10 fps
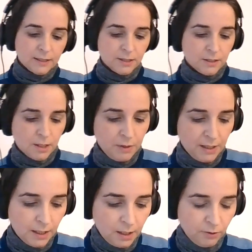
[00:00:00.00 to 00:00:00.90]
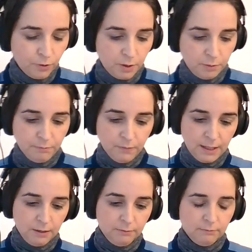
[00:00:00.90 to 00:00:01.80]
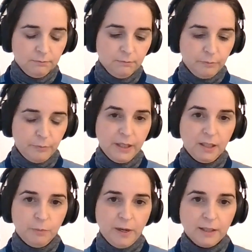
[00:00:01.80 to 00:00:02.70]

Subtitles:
In that sense, I mean, again, if we bring it